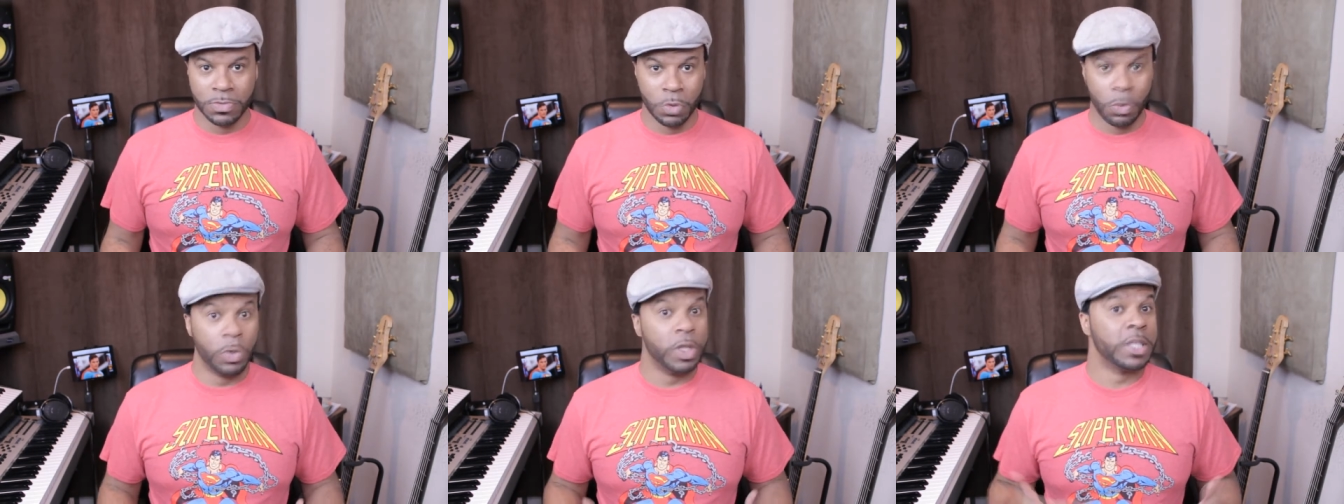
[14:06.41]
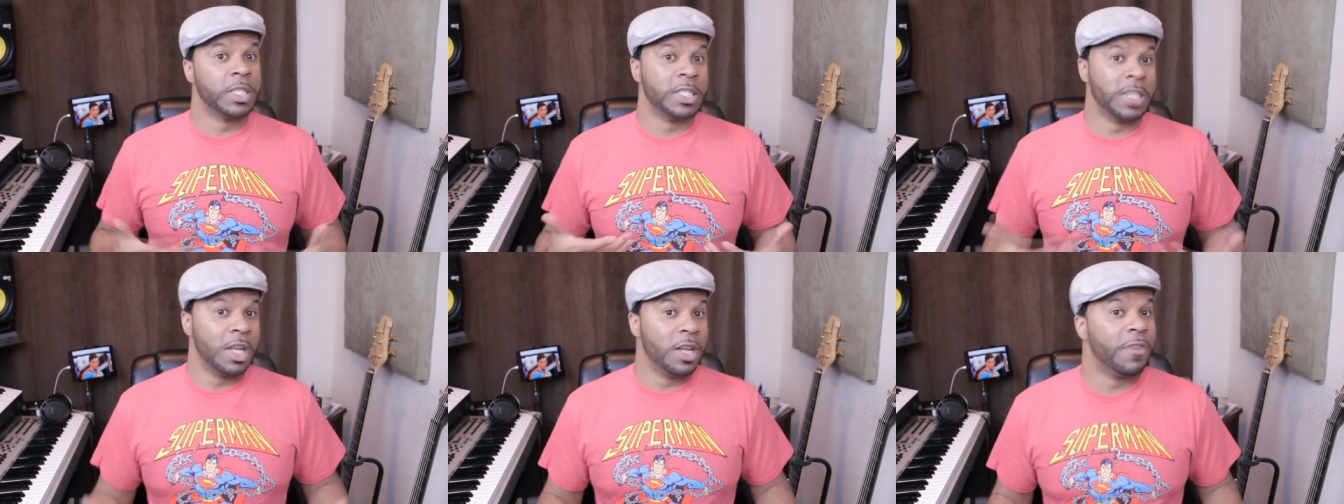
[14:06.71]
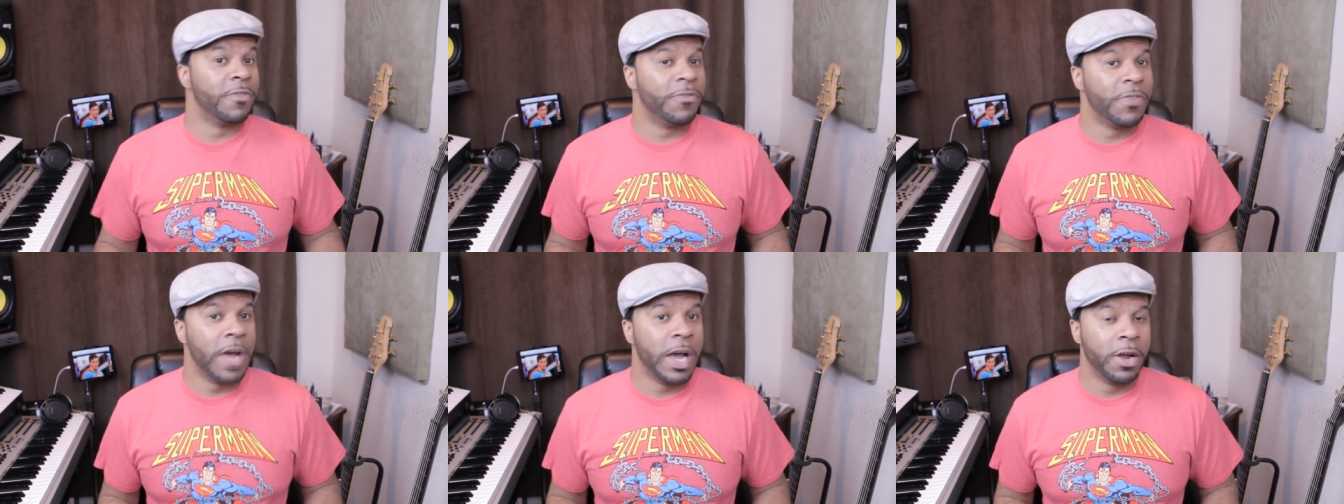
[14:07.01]

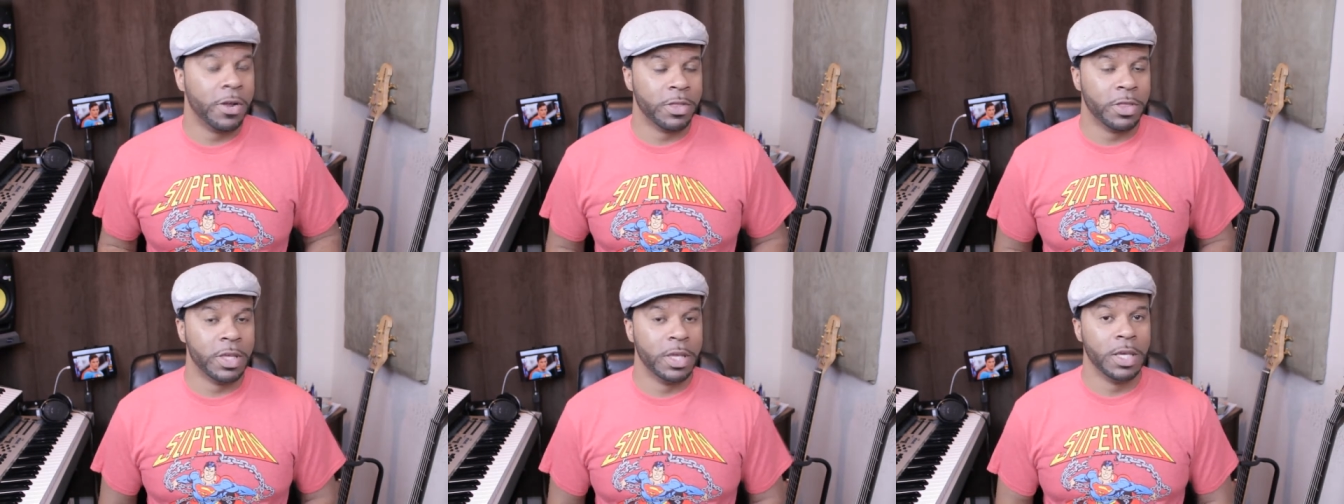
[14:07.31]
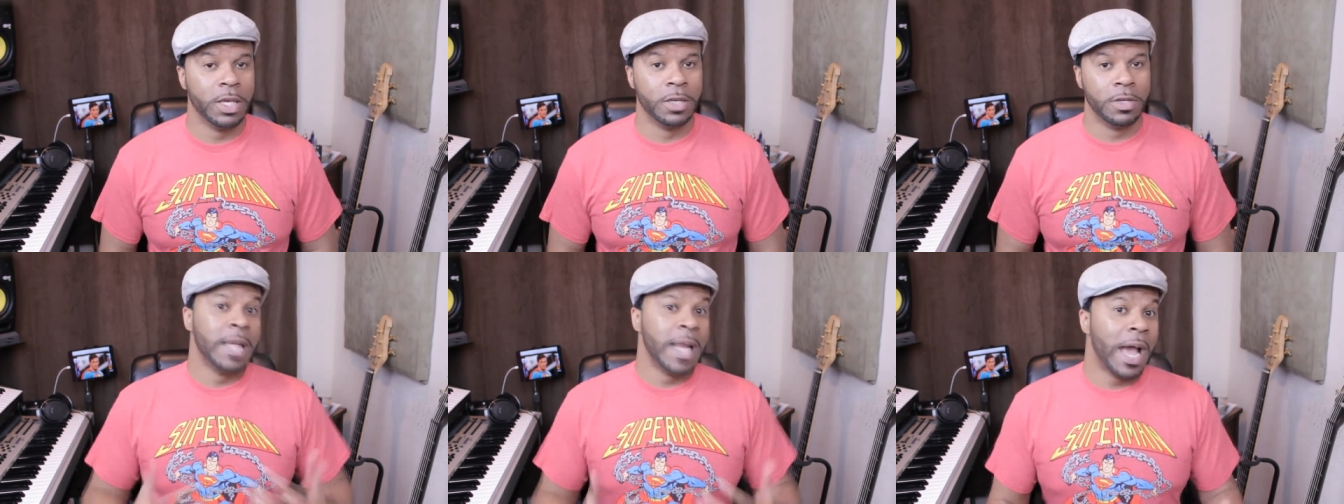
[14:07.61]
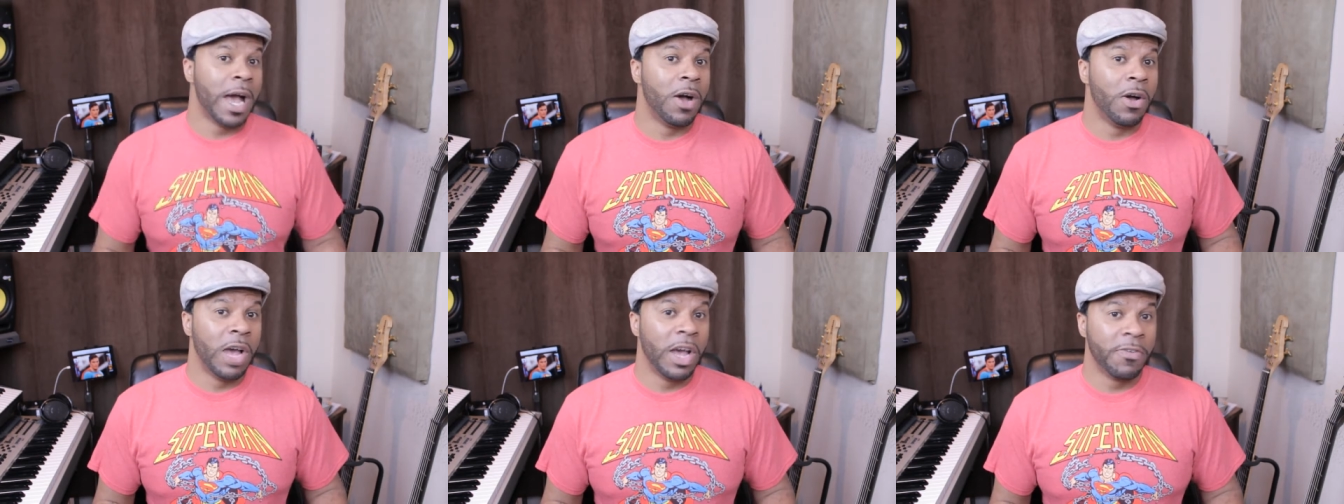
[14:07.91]
withstand fire thing.
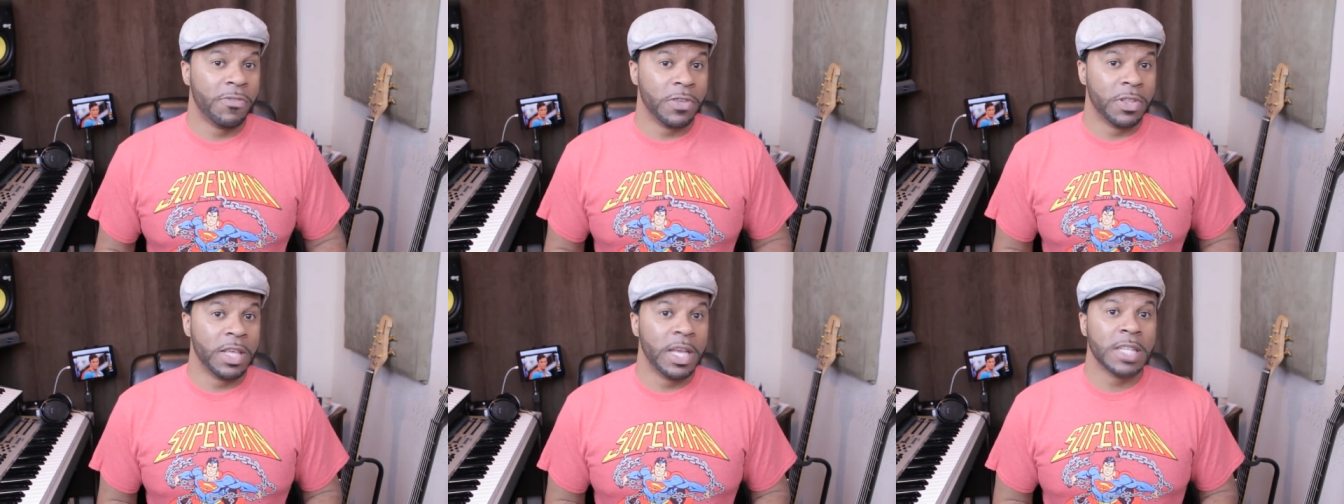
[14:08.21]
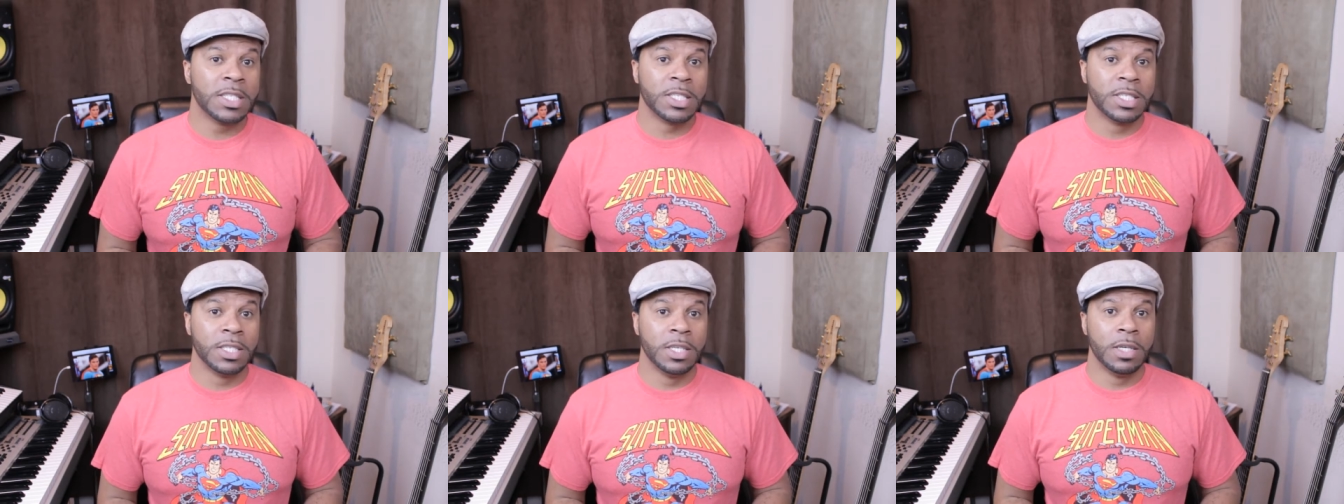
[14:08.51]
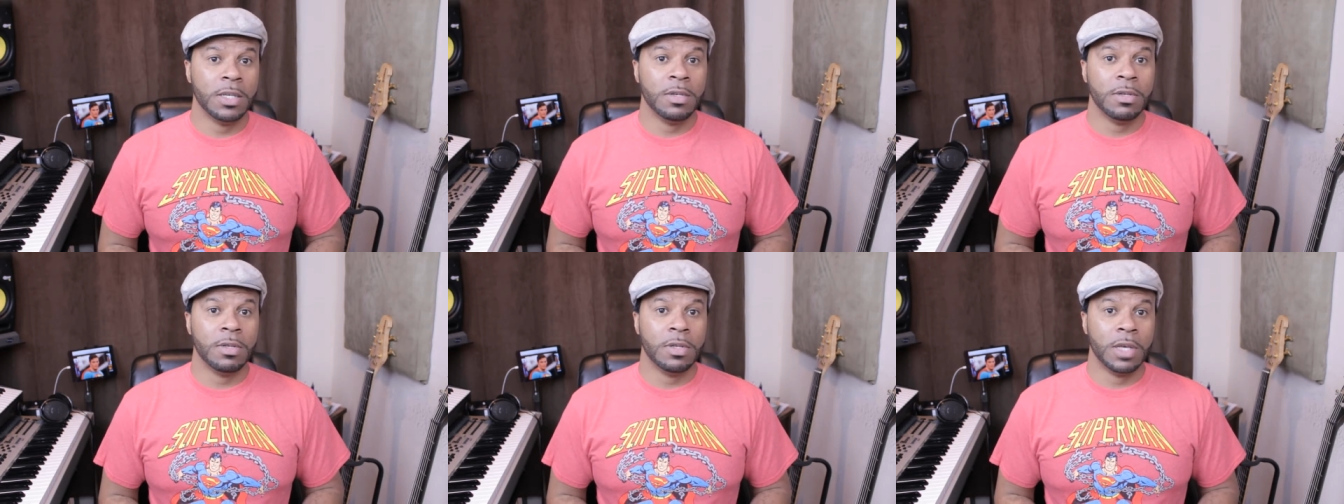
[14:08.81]
Now, after that
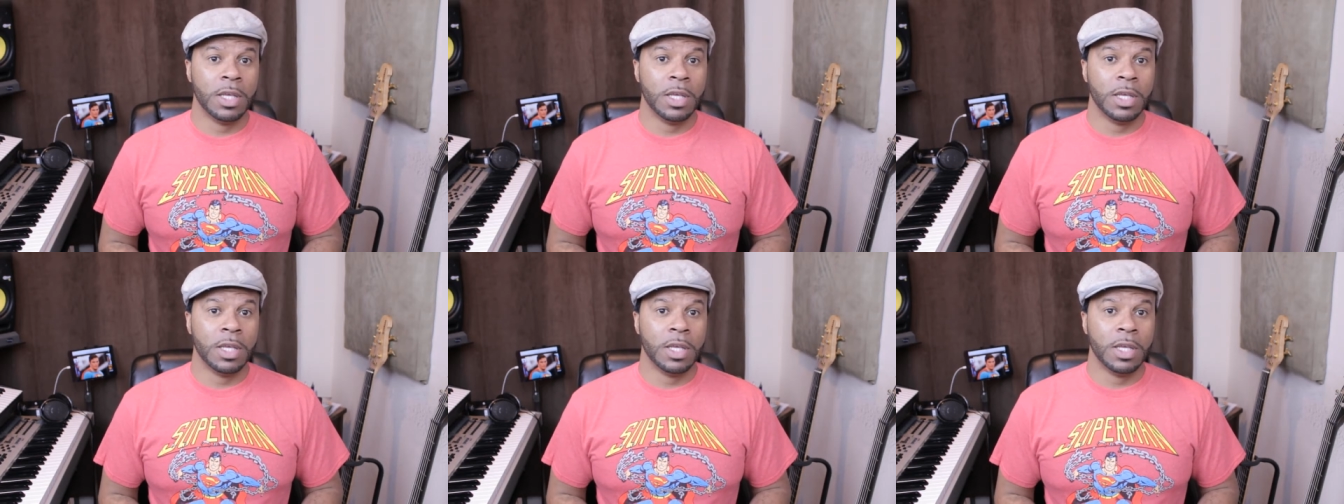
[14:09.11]
scene,